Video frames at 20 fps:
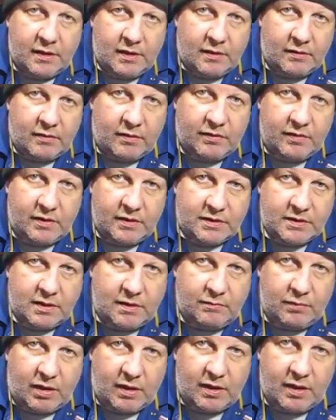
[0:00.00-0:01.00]
the
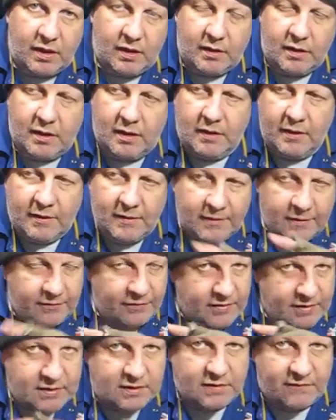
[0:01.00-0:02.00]
13x9, and
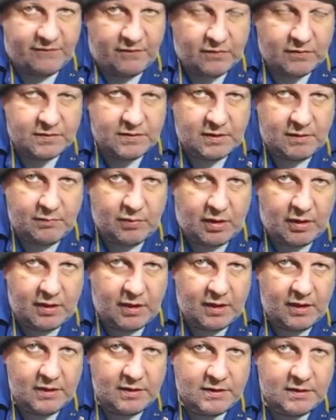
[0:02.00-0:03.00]
this is a
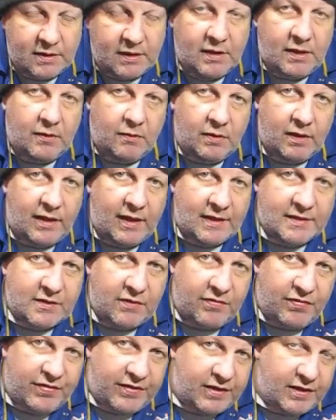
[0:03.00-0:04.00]
14x8. Well, he has a
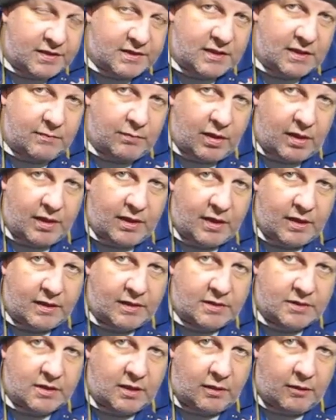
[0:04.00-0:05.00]

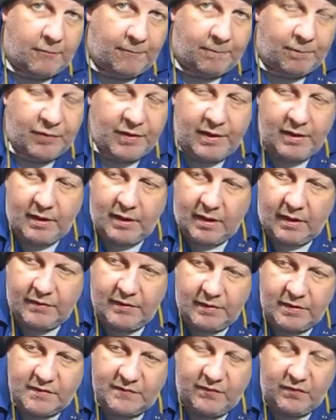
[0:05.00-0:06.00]
13x9 tom and
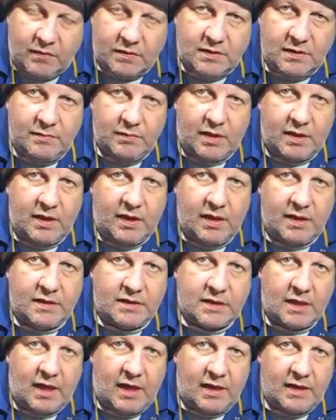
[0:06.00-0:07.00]
then this
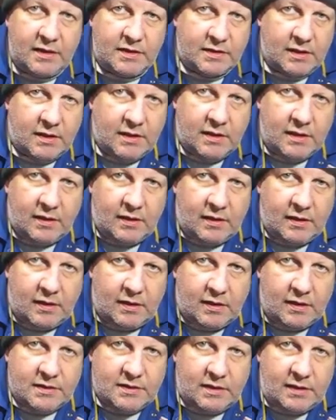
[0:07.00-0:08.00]
14x8, and
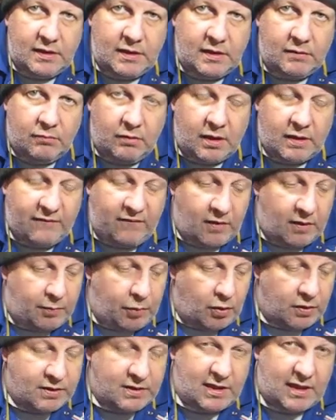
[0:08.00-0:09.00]
as he rightfully
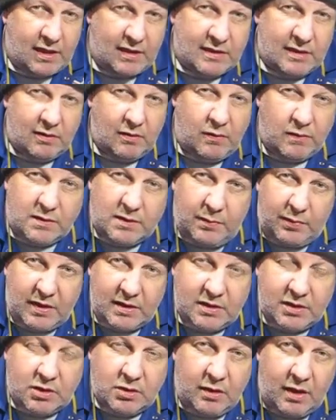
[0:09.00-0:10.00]
pointed out, it looks a
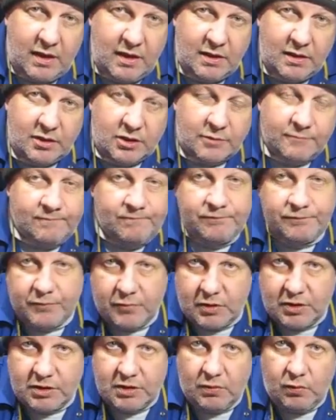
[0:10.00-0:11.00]
bit strange,
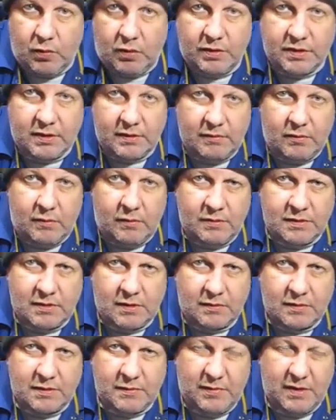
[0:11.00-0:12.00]
which it would. It always
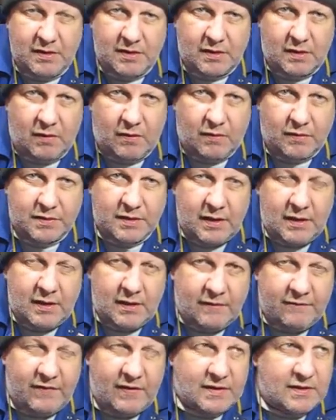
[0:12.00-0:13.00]
looks a bit odd. In
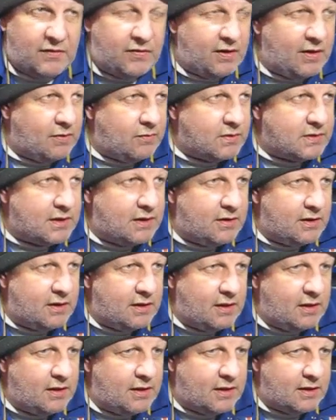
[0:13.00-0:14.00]
fact, I think it was in
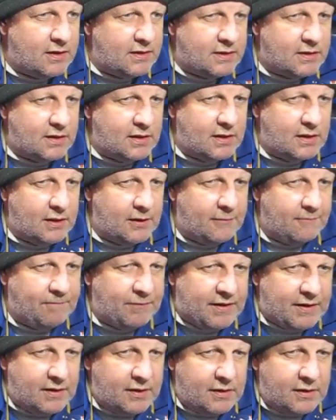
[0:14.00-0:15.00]
the
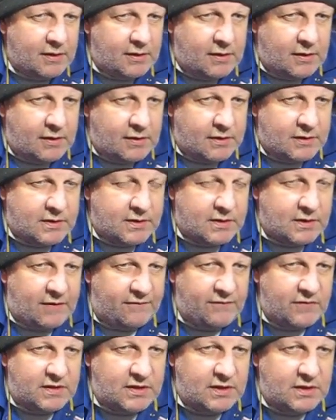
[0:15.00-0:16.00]

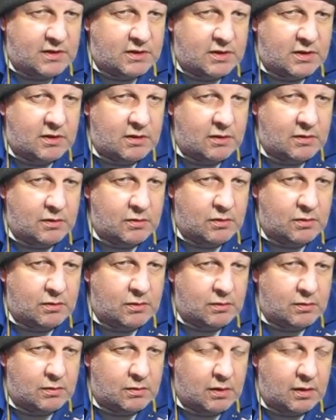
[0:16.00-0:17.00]

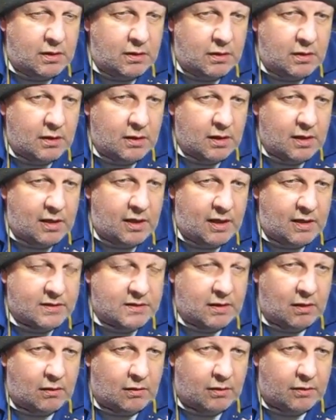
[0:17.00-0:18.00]
1972
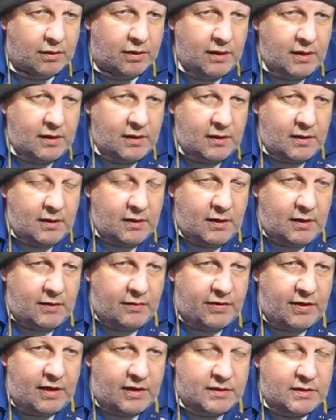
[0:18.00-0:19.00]
catalogue.
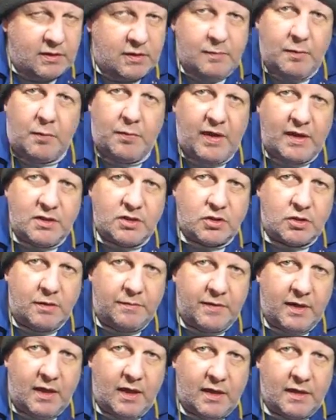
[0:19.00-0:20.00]
They had a double bass
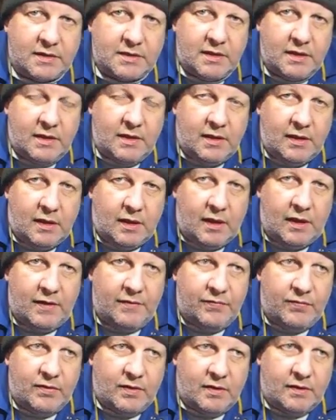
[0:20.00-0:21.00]
drum kit,
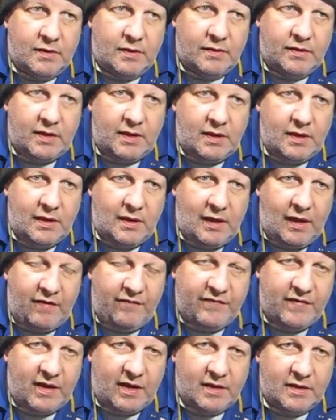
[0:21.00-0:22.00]
and the
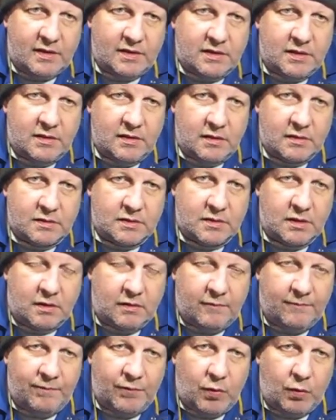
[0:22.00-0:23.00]
left hand
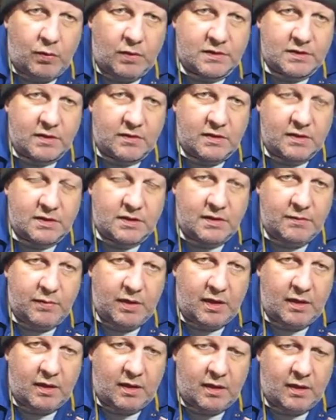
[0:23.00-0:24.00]
tom was a
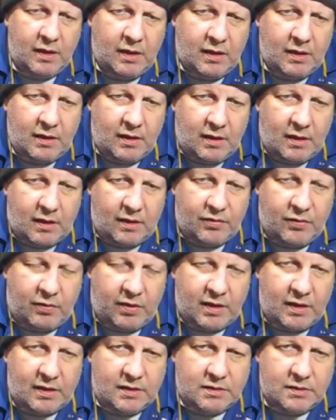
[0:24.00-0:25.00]
13x9 and the
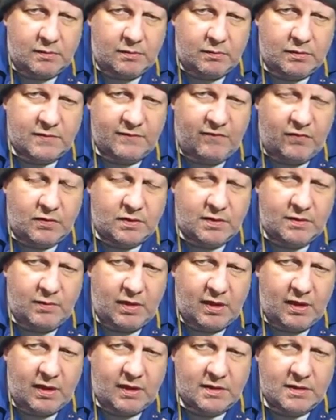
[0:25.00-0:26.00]
right hand tom was a
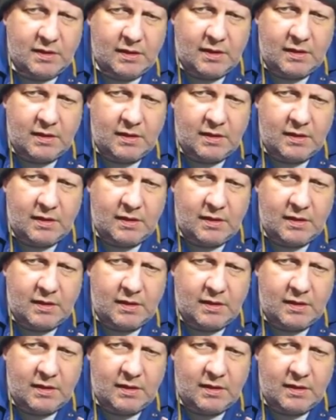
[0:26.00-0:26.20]
14x8,